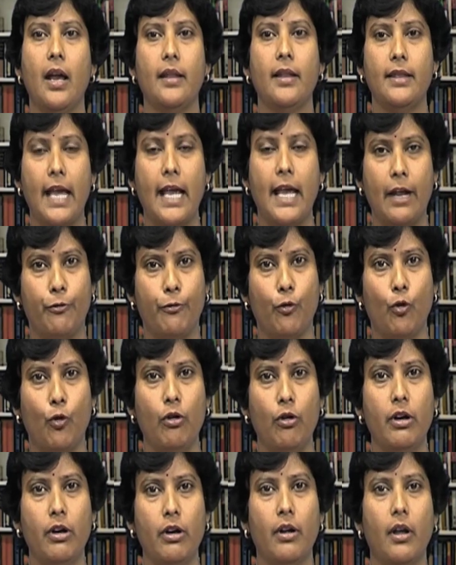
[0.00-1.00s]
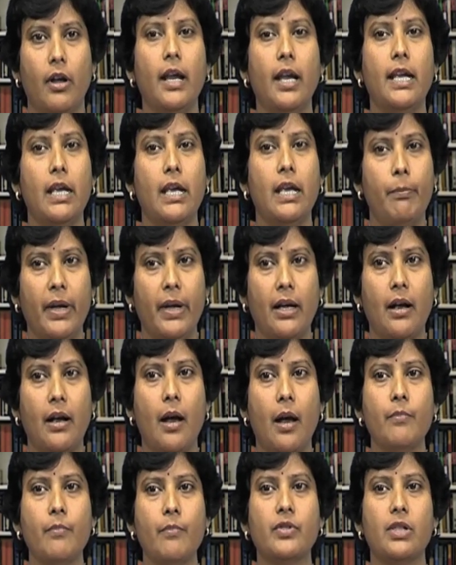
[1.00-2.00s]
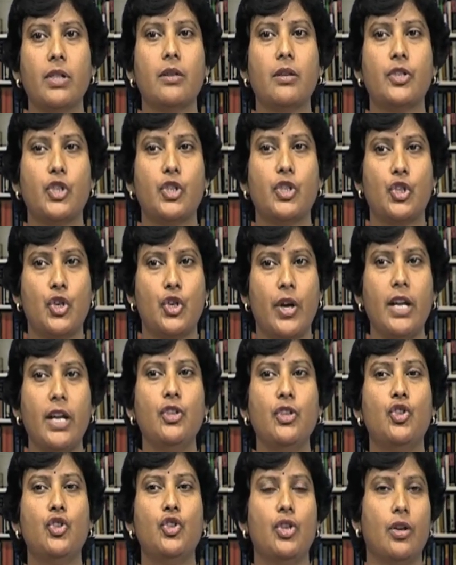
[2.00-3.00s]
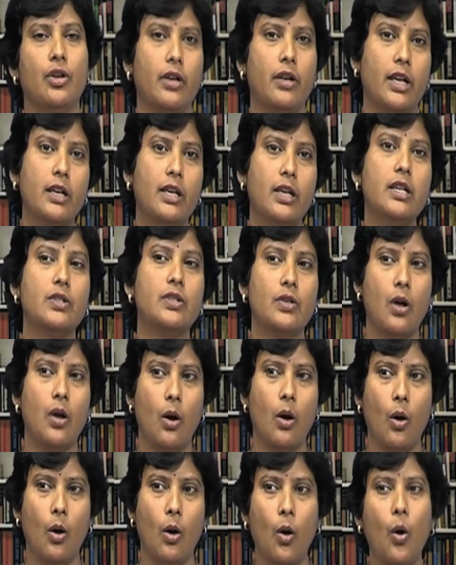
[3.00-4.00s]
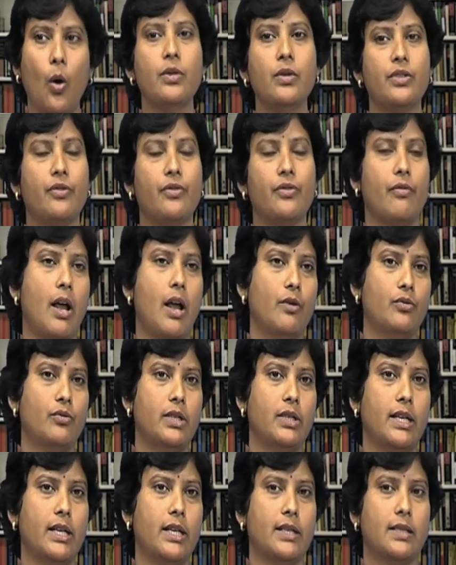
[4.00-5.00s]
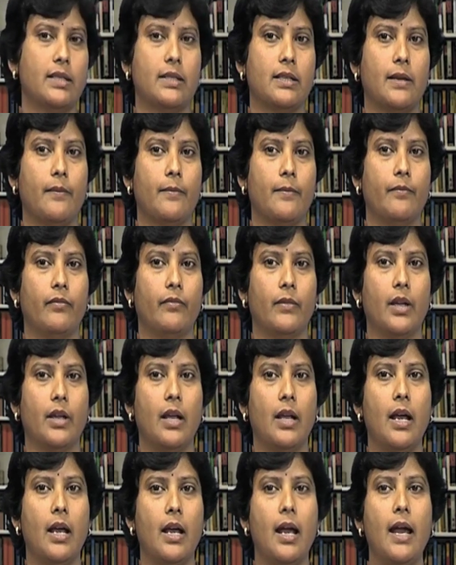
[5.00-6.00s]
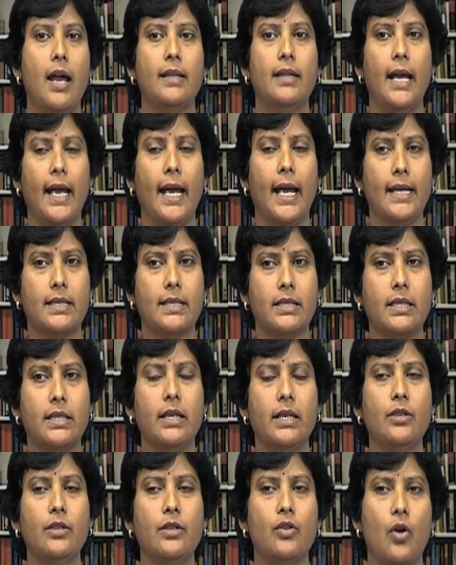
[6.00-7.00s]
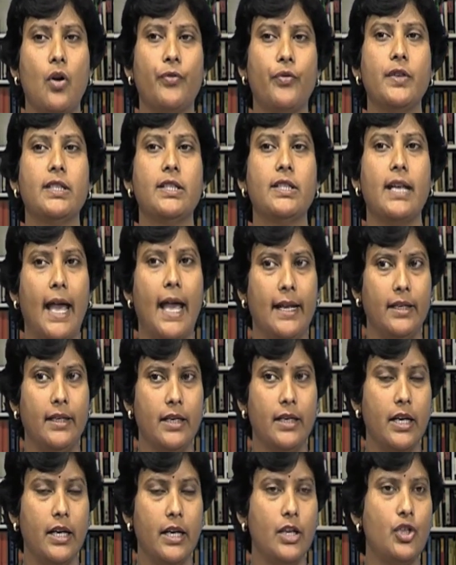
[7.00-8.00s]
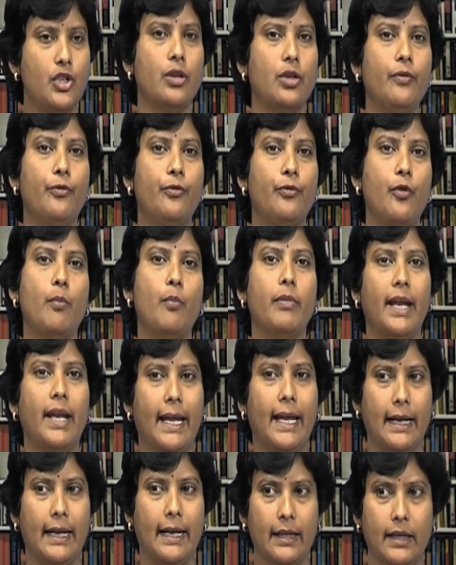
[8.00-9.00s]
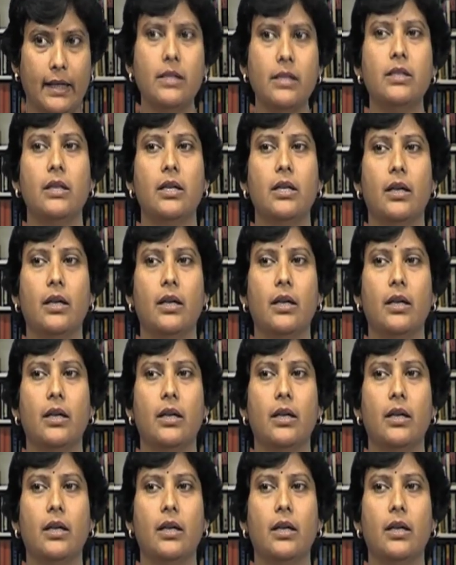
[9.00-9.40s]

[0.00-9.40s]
Therefore, he becomes a stranger in his own surroundings. The extent of his alienation from England